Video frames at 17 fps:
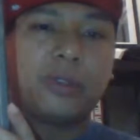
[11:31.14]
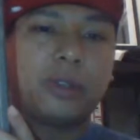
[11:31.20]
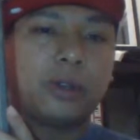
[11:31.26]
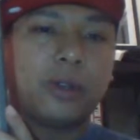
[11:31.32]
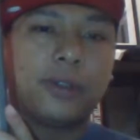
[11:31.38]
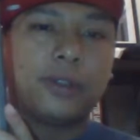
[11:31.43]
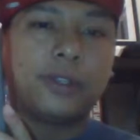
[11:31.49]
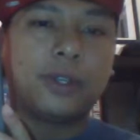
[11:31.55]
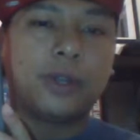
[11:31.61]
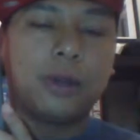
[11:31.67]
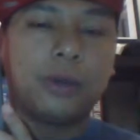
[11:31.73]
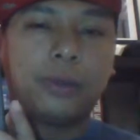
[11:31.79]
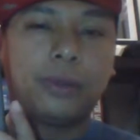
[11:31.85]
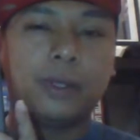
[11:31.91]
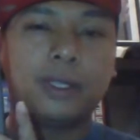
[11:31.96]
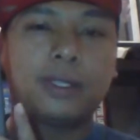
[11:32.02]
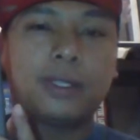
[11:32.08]
there on the
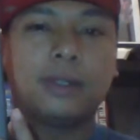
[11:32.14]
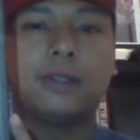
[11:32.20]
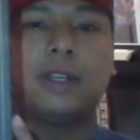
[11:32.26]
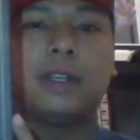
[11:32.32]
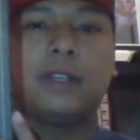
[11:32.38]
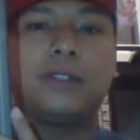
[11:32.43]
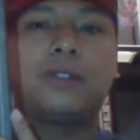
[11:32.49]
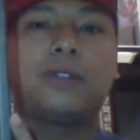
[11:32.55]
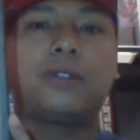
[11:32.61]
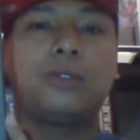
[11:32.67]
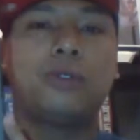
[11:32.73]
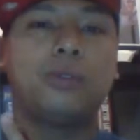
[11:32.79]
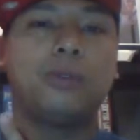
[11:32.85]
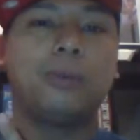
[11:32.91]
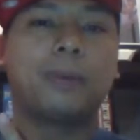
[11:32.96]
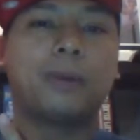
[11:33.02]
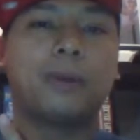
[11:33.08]
show. This is a
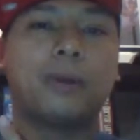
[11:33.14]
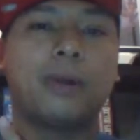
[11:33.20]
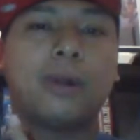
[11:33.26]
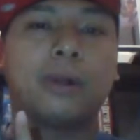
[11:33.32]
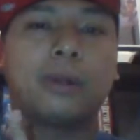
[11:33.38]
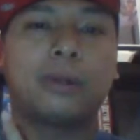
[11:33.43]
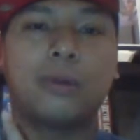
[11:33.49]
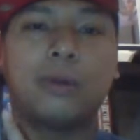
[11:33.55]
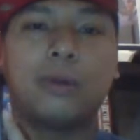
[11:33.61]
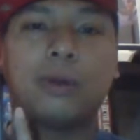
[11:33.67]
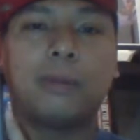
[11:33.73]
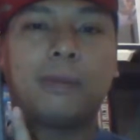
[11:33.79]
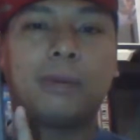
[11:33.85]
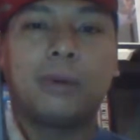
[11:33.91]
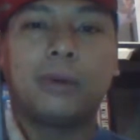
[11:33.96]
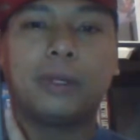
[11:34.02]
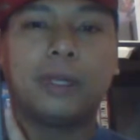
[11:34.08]
super hardcore
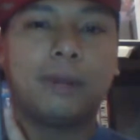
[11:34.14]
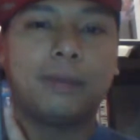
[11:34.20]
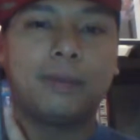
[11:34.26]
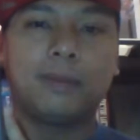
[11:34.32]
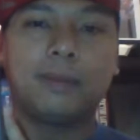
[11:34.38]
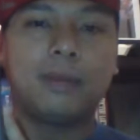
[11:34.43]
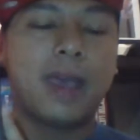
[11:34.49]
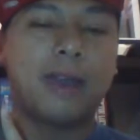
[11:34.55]
board game.